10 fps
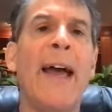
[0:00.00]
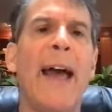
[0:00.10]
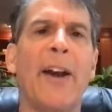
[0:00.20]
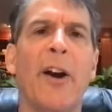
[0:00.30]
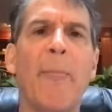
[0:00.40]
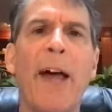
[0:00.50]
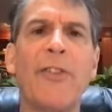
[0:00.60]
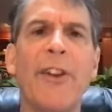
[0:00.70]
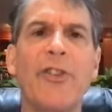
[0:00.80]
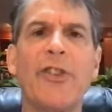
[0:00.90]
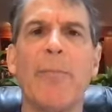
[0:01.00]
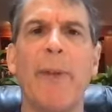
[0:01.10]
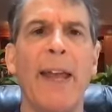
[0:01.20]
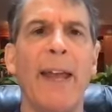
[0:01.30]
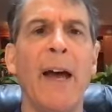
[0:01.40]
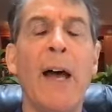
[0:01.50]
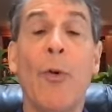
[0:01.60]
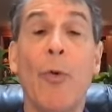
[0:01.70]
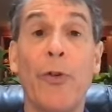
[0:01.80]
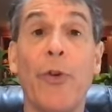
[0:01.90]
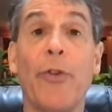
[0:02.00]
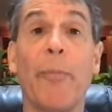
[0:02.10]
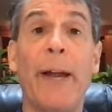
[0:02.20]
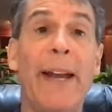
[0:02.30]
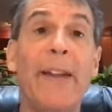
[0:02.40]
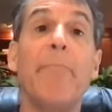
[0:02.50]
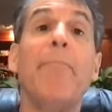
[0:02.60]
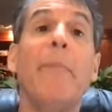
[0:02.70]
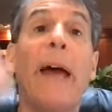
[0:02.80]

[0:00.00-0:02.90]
And her message to me, which was repeated